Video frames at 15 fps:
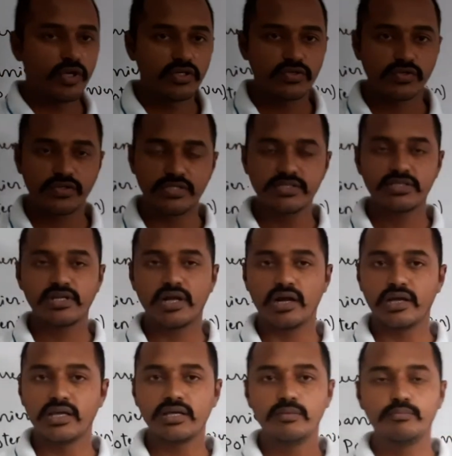So this is
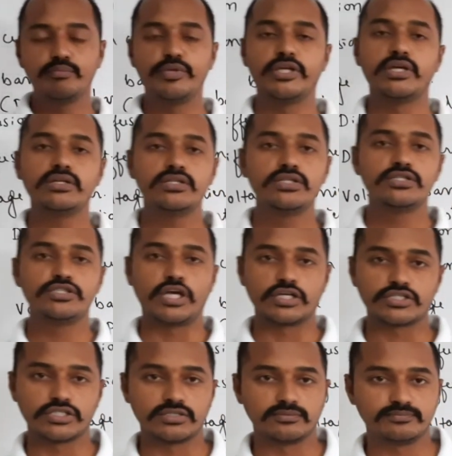regarding PN junction.